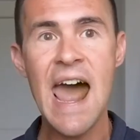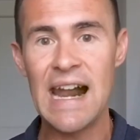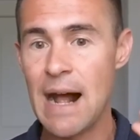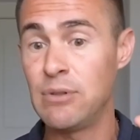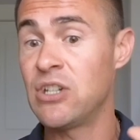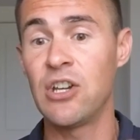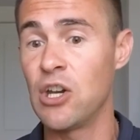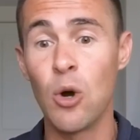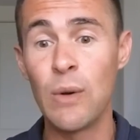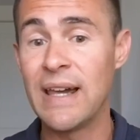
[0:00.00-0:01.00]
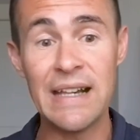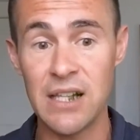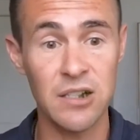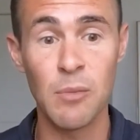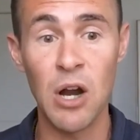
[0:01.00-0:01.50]
And I'm just going to go get
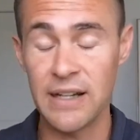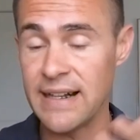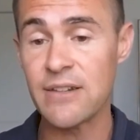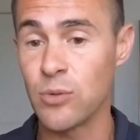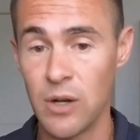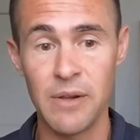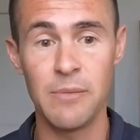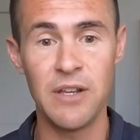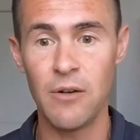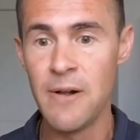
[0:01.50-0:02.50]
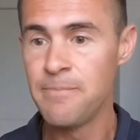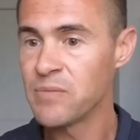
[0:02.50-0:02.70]
this market. That's what I'm going to do.